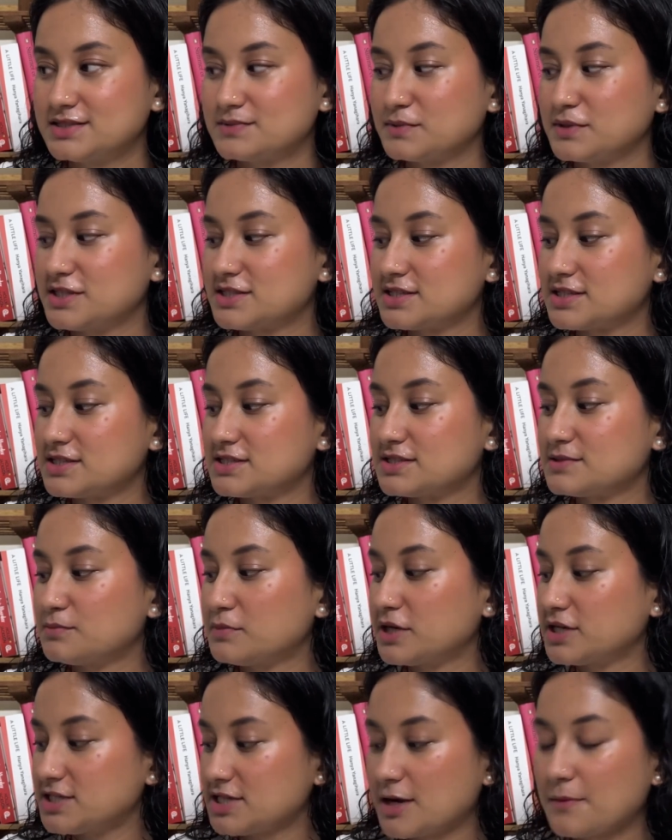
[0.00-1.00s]
pieces.
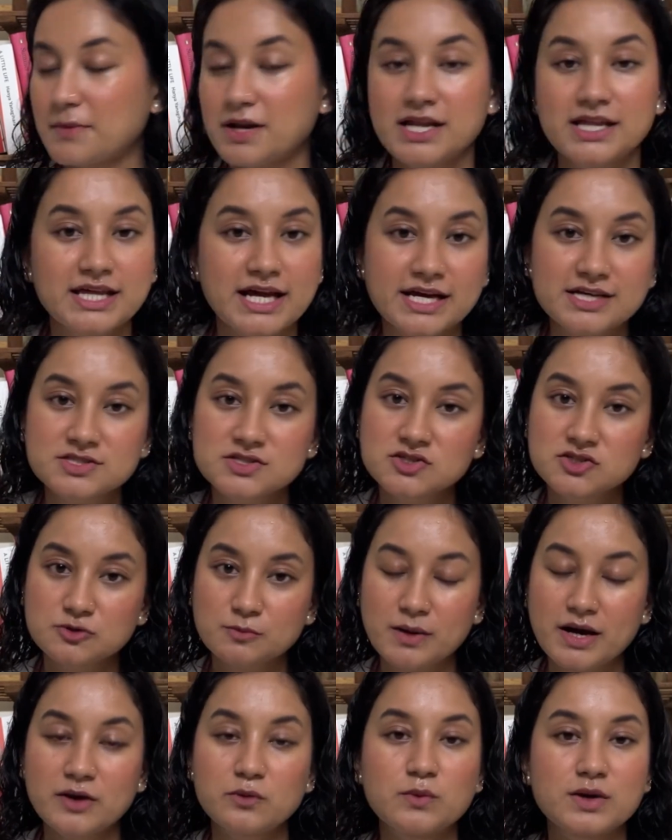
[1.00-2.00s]
But many thanks to
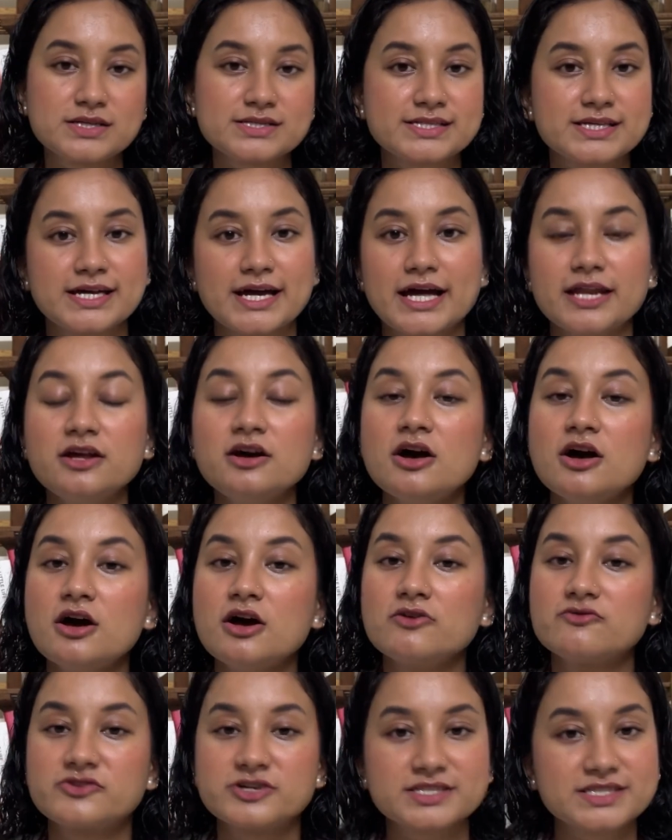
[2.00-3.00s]
Zubaan once again
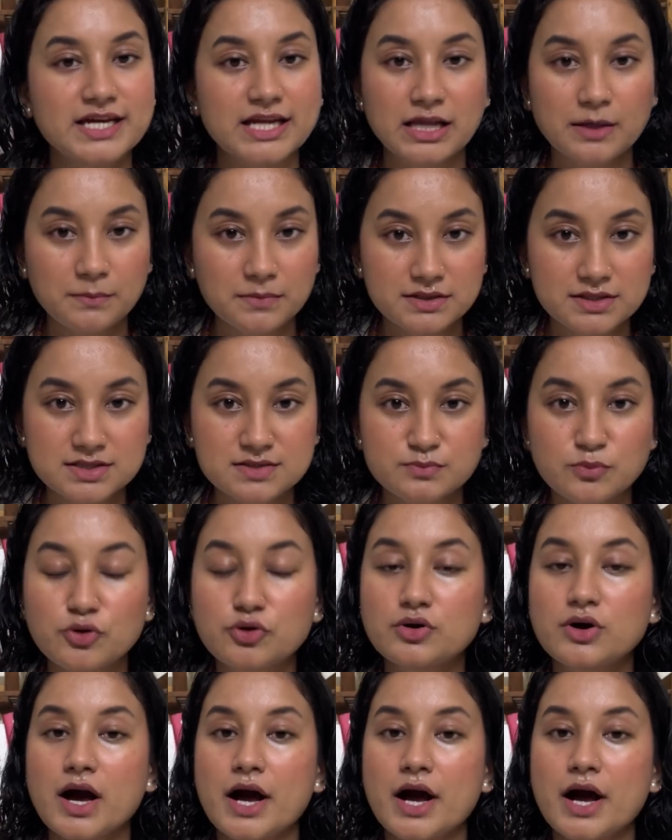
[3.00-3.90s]
for sending me this book.